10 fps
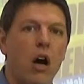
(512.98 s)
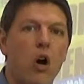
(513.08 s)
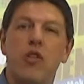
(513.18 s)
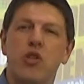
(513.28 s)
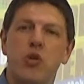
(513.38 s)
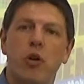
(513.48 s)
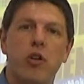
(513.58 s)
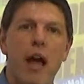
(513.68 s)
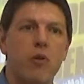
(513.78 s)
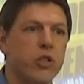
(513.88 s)
Are there
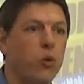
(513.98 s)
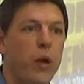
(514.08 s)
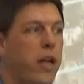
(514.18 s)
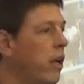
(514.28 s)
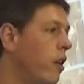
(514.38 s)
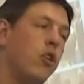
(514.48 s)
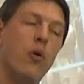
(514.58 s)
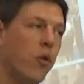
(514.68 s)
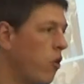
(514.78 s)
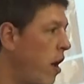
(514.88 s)
200 hours in a week? No,
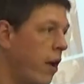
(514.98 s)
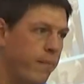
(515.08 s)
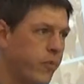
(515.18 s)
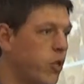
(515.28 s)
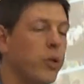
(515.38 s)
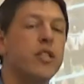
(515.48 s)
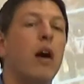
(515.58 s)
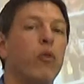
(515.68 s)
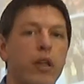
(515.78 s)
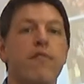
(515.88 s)
there are not. So it's
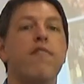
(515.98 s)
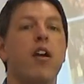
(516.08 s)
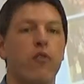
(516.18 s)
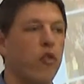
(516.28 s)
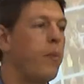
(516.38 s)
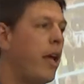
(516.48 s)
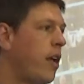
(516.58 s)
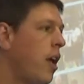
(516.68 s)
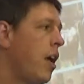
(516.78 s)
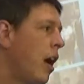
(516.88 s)
not really fair for
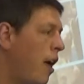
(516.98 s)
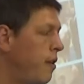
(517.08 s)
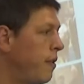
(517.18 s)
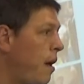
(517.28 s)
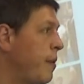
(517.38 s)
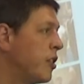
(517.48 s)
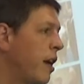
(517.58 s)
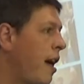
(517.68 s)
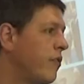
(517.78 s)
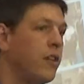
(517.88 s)
me, and that means I
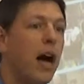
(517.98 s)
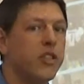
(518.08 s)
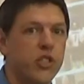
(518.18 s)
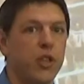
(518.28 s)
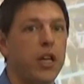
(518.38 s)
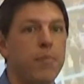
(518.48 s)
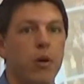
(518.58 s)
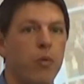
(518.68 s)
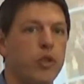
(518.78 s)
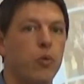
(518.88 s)
have to not sleep,
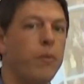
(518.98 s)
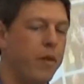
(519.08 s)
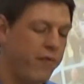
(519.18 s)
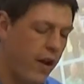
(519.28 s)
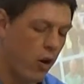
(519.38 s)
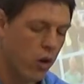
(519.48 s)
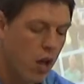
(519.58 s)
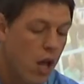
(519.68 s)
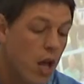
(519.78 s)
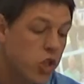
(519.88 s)
which wouldn't be fair.
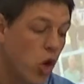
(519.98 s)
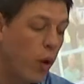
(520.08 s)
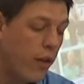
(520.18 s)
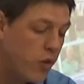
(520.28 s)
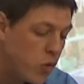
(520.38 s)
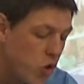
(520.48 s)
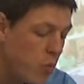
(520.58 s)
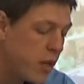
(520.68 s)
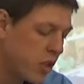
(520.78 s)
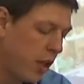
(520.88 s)
So if you do
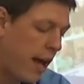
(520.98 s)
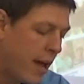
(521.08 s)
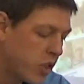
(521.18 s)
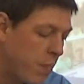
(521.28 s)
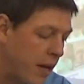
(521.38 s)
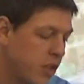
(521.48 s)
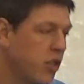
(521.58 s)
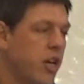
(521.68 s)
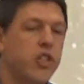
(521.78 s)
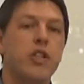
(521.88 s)
miss class, my
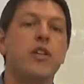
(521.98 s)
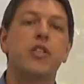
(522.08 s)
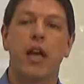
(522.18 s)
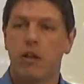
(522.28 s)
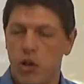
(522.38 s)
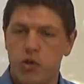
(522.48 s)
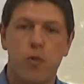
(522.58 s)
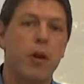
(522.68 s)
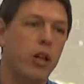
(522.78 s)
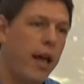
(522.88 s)
suggestion is get notes
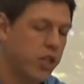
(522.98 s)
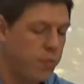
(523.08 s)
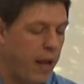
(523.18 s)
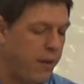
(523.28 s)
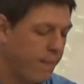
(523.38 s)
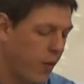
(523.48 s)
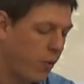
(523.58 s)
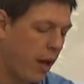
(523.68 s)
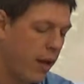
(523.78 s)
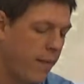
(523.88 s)
from a classmate,
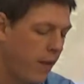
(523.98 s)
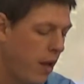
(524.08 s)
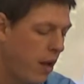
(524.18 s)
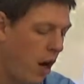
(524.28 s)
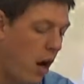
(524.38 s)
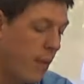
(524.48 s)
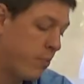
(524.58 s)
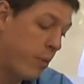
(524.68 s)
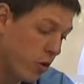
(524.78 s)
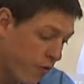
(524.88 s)
okay? That
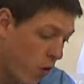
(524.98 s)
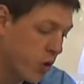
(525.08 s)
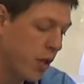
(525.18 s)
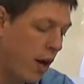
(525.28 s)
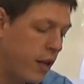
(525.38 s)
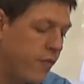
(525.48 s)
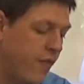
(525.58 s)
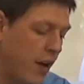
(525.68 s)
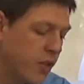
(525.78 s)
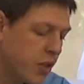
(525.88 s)
would be your first line of
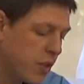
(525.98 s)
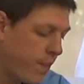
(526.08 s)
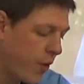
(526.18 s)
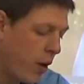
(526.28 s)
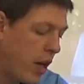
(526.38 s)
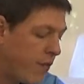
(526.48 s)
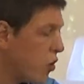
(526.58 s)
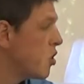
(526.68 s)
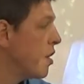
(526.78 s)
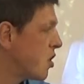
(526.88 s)
defense. All right? If
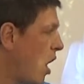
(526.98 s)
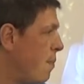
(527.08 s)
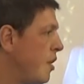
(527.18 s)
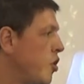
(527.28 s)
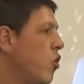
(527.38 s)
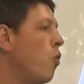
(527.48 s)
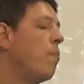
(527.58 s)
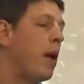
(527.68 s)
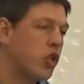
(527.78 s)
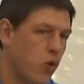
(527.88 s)
there's an assignment due,
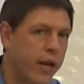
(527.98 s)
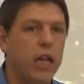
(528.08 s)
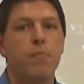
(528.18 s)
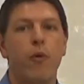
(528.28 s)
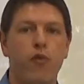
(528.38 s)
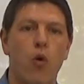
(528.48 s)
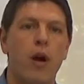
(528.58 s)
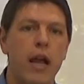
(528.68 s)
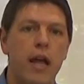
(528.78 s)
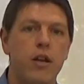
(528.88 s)
make sure I get it
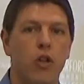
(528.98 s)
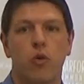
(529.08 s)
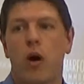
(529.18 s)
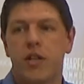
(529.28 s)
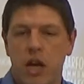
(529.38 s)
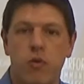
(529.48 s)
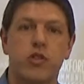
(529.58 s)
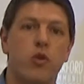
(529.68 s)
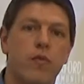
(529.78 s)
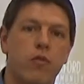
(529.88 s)
beforehand. Otherwise, I
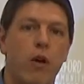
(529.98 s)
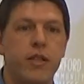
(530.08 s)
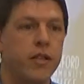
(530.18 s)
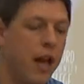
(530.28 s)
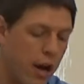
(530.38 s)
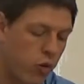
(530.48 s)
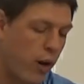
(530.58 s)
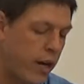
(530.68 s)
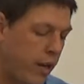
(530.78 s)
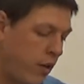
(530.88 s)
reserve the right to not
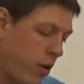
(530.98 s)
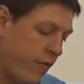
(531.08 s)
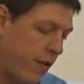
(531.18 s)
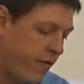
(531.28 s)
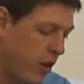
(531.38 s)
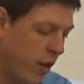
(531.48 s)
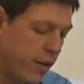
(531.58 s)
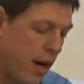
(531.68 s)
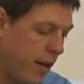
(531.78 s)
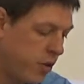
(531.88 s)
grade it if I feel like
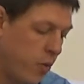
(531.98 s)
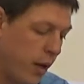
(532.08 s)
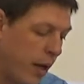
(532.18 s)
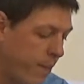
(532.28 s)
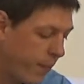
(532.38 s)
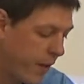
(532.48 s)
not doing it.